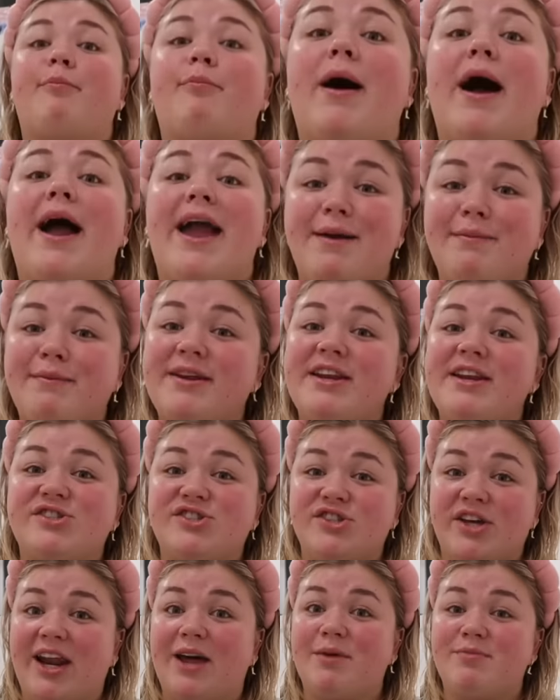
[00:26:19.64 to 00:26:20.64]
I am gonna
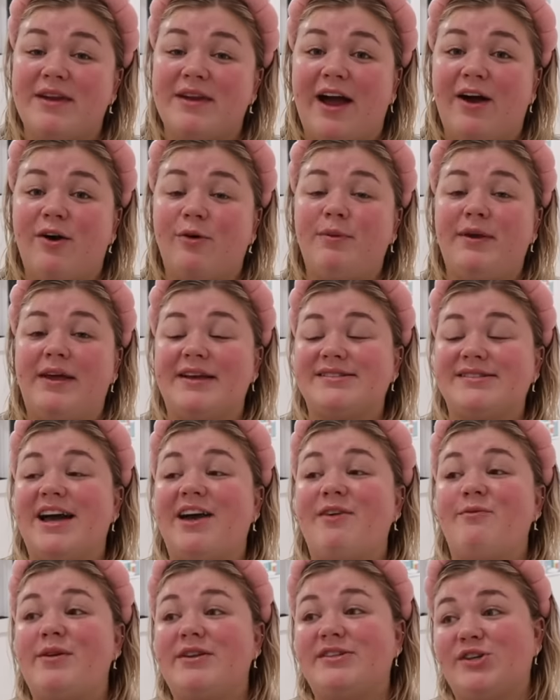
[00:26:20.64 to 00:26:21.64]
shut up now because
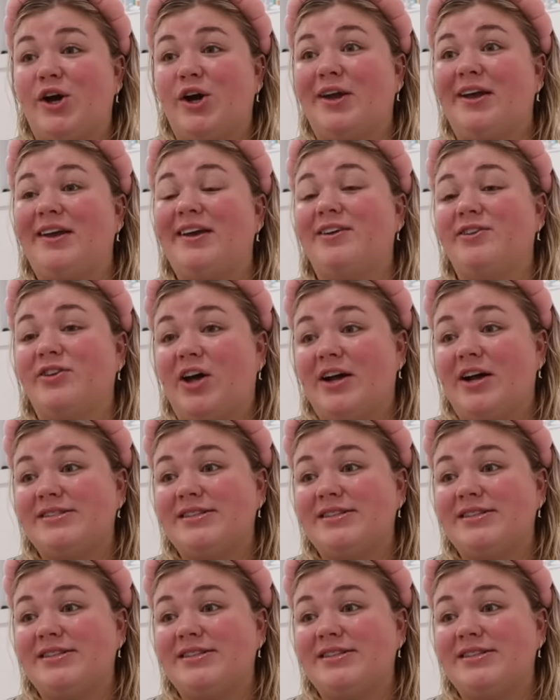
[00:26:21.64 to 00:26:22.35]
I've been talking a lot